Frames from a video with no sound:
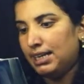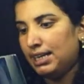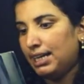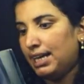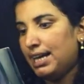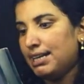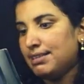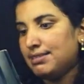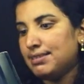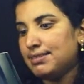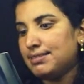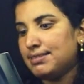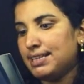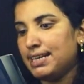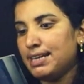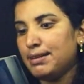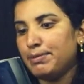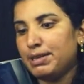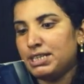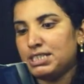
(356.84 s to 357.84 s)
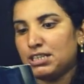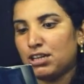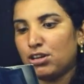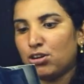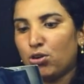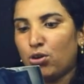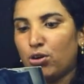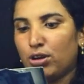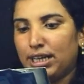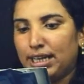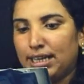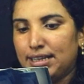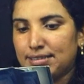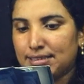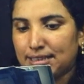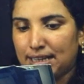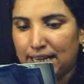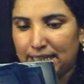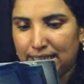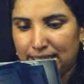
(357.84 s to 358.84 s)
is, a 16 meter rod is
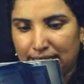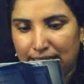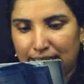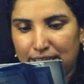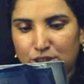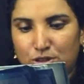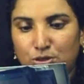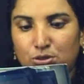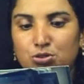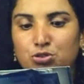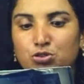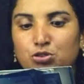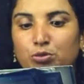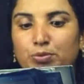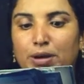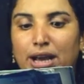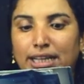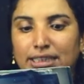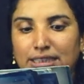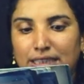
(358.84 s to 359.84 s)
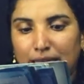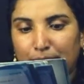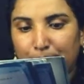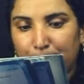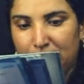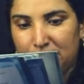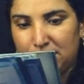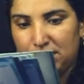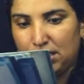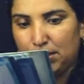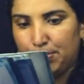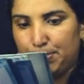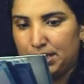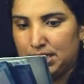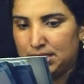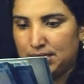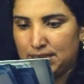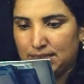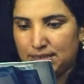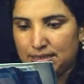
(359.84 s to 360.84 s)
cut into 2 by 3 meter
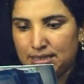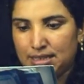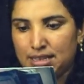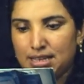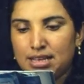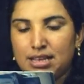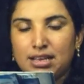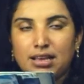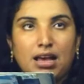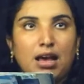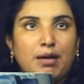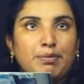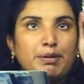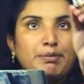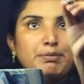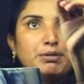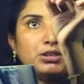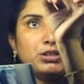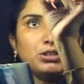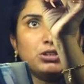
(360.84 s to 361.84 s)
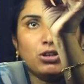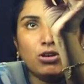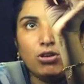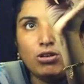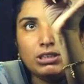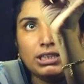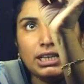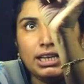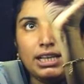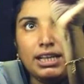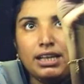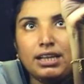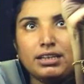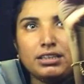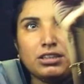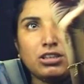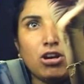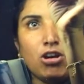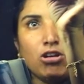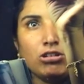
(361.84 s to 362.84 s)
pieces. Now, total
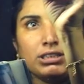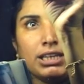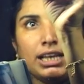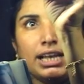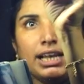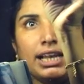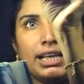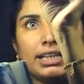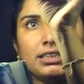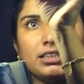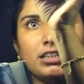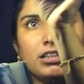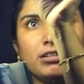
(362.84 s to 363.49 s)
length is